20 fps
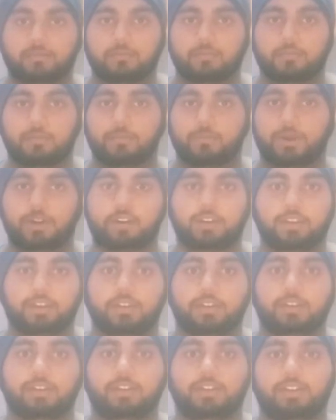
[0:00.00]
But
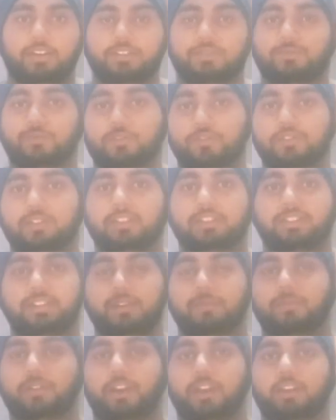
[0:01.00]
he's mostly seen
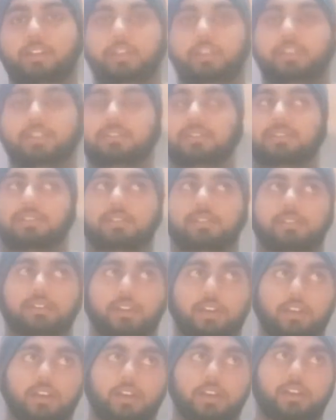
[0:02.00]
like he's
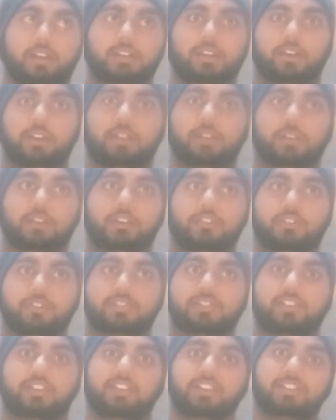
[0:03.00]
interested
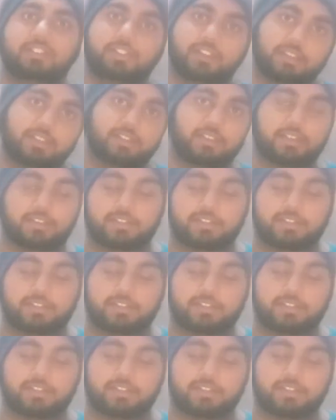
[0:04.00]
in justice